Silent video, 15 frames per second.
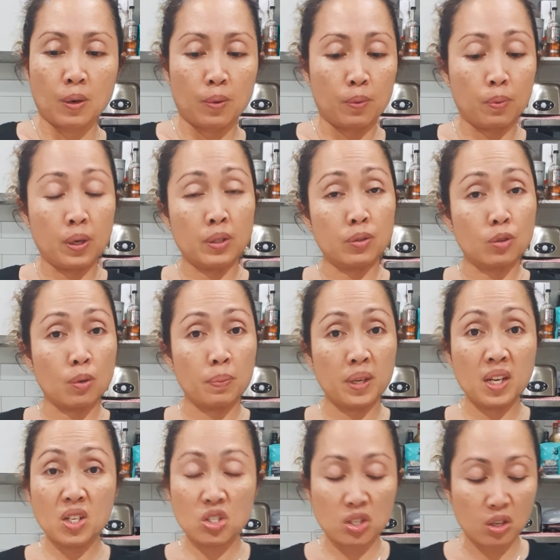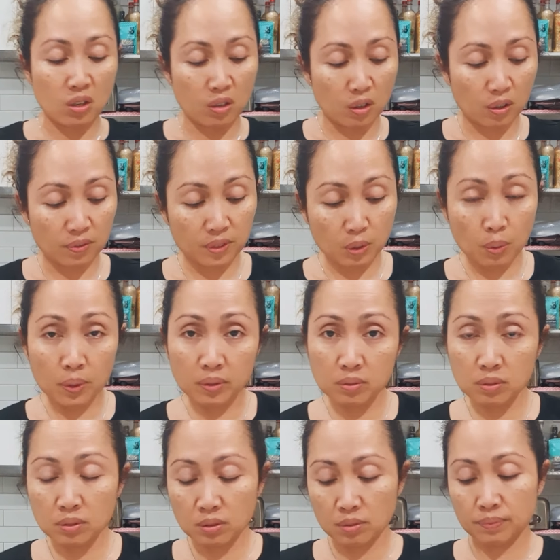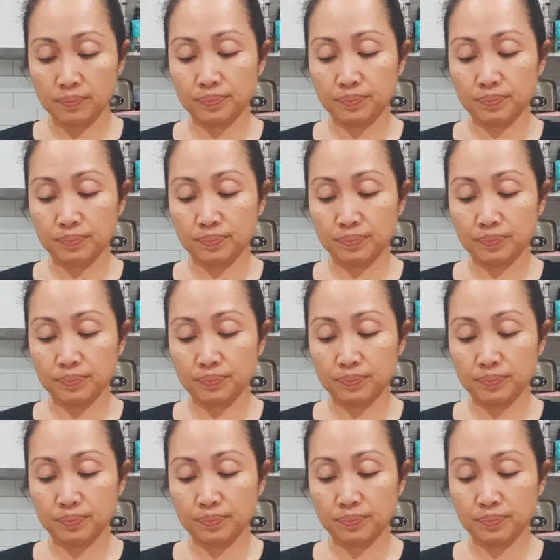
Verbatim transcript: one drop each of the oils